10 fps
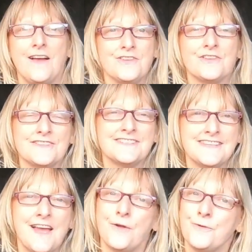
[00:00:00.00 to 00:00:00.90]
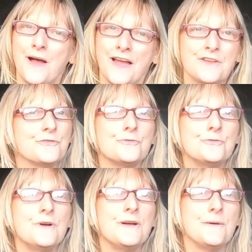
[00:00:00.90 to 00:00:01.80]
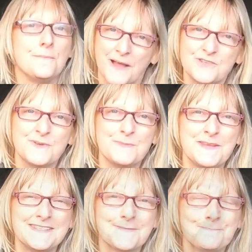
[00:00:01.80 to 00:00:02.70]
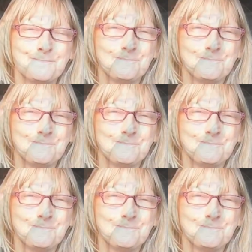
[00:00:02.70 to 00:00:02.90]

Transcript: you can see how I grow my sweet peas.